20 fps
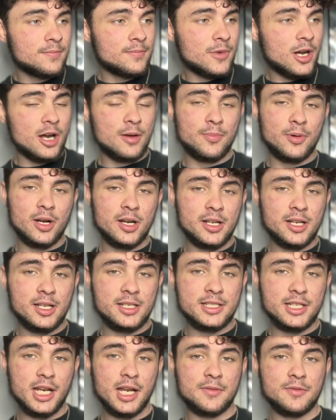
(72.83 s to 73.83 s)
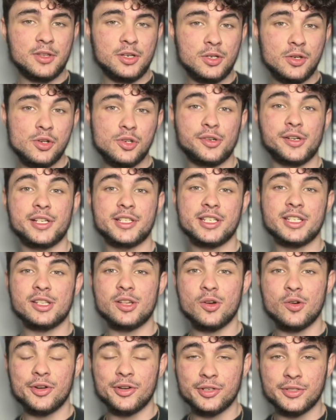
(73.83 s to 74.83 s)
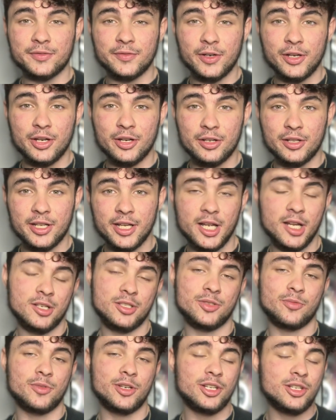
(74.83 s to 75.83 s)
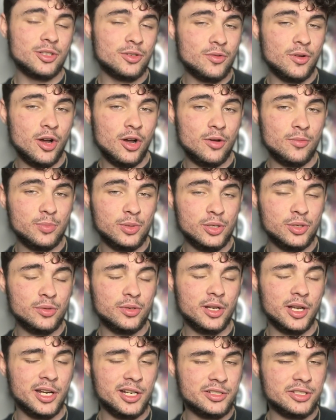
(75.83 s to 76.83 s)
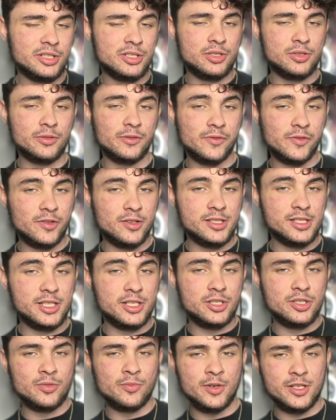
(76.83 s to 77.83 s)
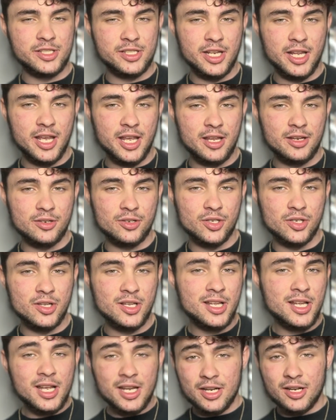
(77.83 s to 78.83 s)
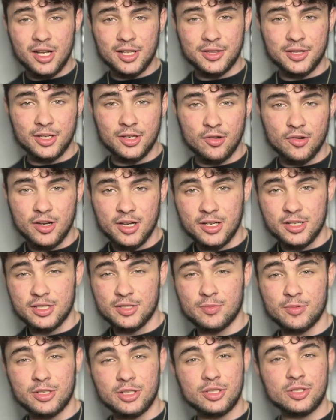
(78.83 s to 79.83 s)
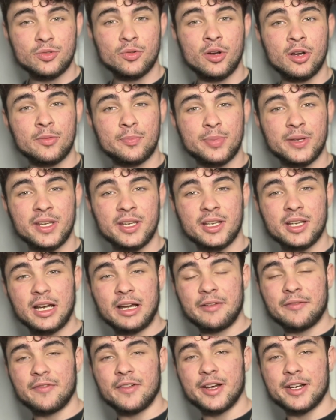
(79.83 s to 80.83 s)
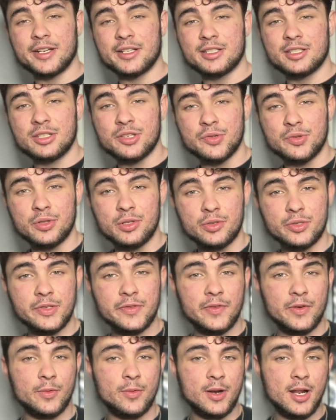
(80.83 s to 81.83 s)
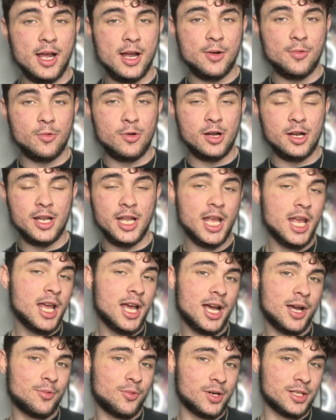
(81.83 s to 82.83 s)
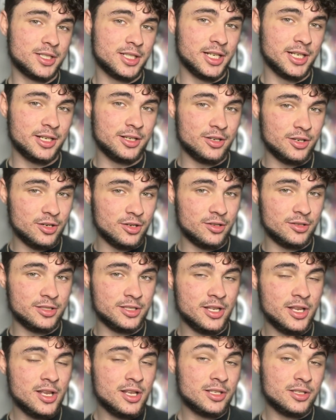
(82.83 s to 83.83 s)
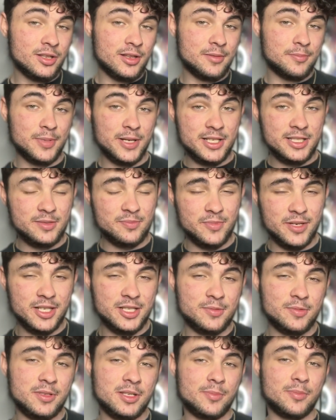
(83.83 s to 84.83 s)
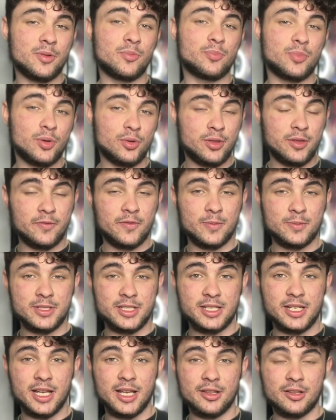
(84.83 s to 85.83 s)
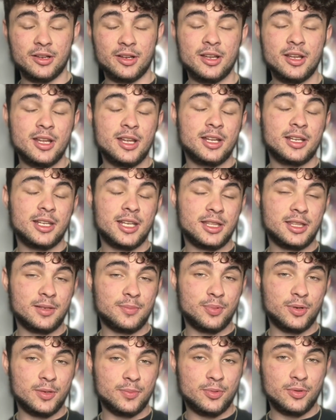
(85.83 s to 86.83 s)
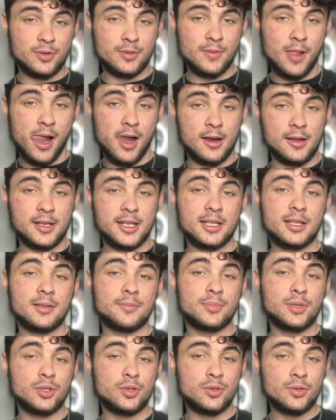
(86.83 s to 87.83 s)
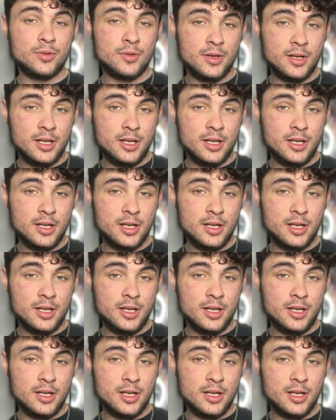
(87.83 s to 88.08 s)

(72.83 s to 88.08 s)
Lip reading: our body doesn't have the nutrients and the oils for curly hair. So when you do all blue, your hair's just too frizzy, too much to handle, not the greatest. When you do all pink, I find it's too loose for what I want. I want tight curls, so the best mix was to put both of them together. Get the purple, get the blue,